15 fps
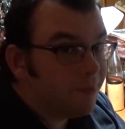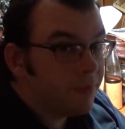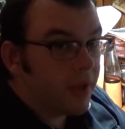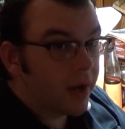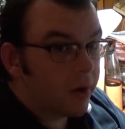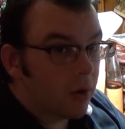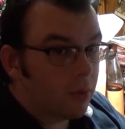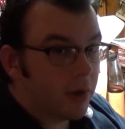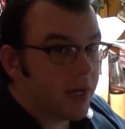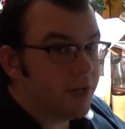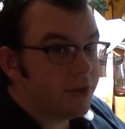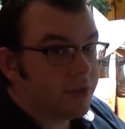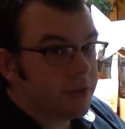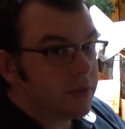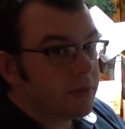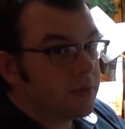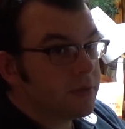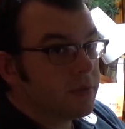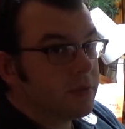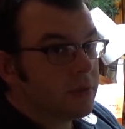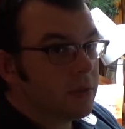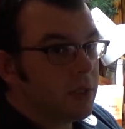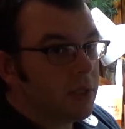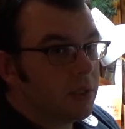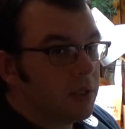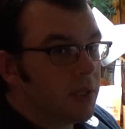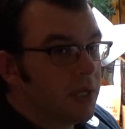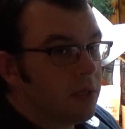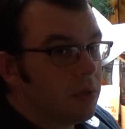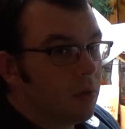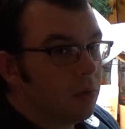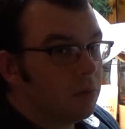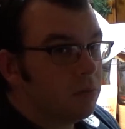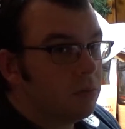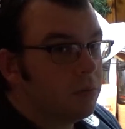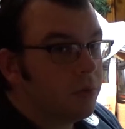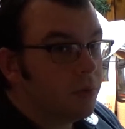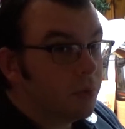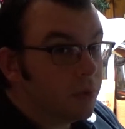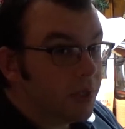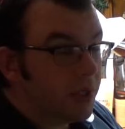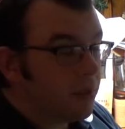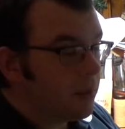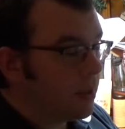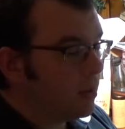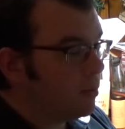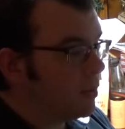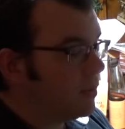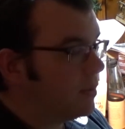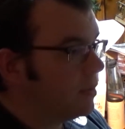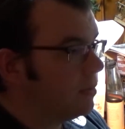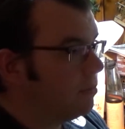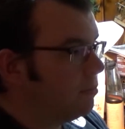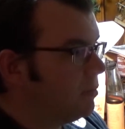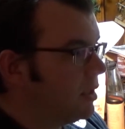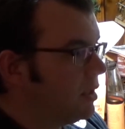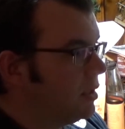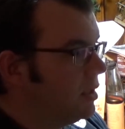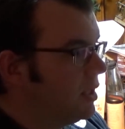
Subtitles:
decorations and they don't do anything with them.